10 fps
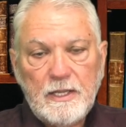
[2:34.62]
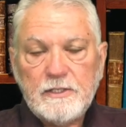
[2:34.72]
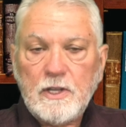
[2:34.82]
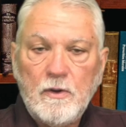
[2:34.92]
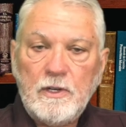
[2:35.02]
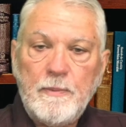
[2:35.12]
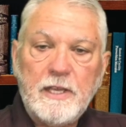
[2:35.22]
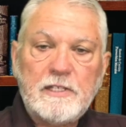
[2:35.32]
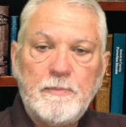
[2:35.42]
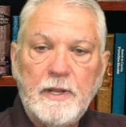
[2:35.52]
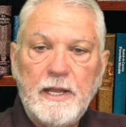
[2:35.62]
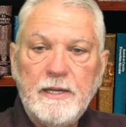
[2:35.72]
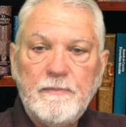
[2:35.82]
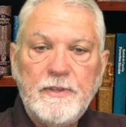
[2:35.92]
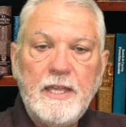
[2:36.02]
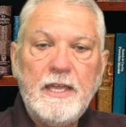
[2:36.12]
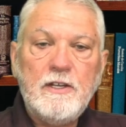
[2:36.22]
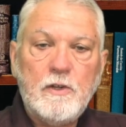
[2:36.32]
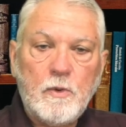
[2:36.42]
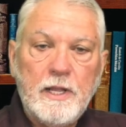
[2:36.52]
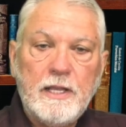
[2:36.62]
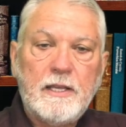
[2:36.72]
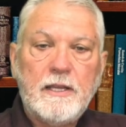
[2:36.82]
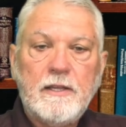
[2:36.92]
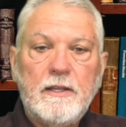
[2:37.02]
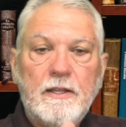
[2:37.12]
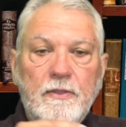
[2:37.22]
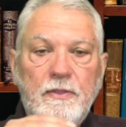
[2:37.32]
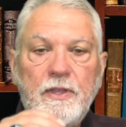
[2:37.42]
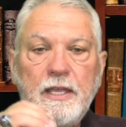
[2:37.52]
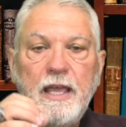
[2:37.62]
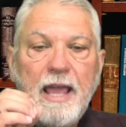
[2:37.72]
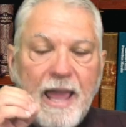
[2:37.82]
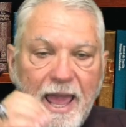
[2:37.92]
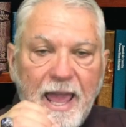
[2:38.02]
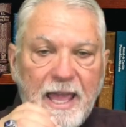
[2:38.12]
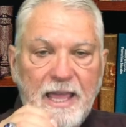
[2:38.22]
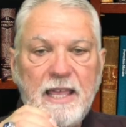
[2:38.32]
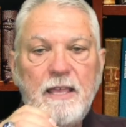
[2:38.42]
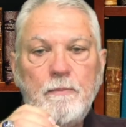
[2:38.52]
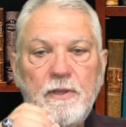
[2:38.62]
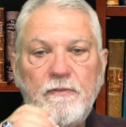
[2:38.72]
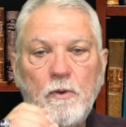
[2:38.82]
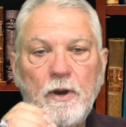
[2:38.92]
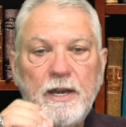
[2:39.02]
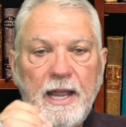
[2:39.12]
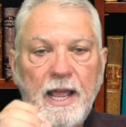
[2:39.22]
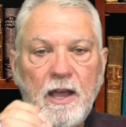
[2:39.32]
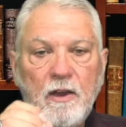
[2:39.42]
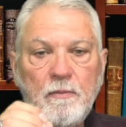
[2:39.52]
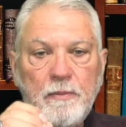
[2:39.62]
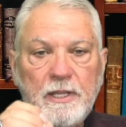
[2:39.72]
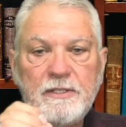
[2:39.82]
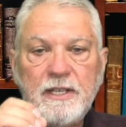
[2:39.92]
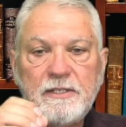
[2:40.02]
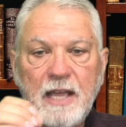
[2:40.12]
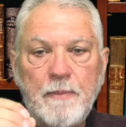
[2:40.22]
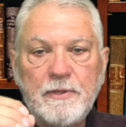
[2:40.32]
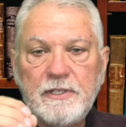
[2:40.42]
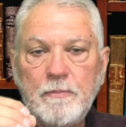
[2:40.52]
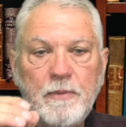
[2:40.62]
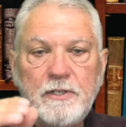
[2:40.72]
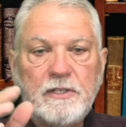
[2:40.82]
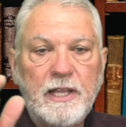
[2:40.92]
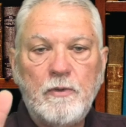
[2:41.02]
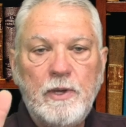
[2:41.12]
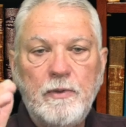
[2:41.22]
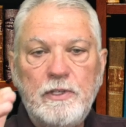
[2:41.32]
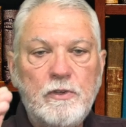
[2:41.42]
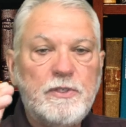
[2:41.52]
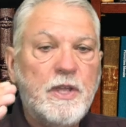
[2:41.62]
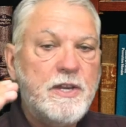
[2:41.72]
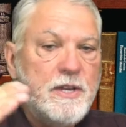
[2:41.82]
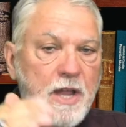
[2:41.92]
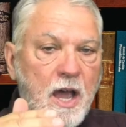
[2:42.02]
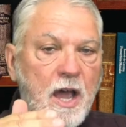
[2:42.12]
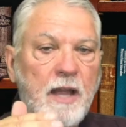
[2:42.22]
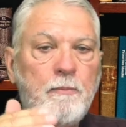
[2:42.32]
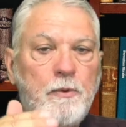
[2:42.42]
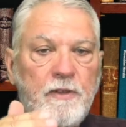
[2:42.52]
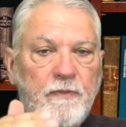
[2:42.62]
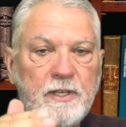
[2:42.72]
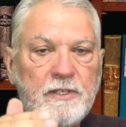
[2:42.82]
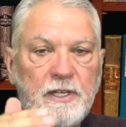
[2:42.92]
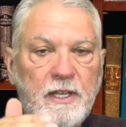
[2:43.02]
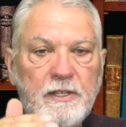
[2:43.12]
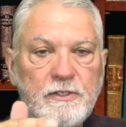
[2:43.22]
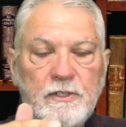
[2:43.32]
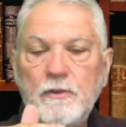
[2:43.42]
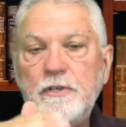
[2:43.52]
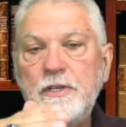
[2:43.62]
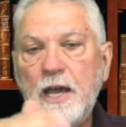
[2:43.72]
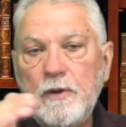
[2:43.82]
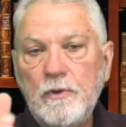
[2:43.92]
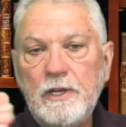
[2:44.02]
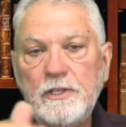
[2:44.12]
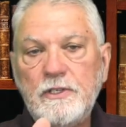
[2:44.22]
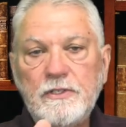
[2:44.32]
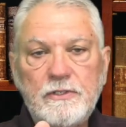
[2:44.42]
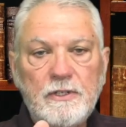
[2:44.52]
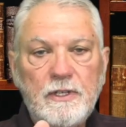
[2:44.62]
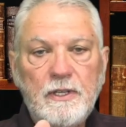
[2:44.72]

So let me explain. In Greek, the a before a noun means its opposite, much like we would use the non prefix in English, non-religious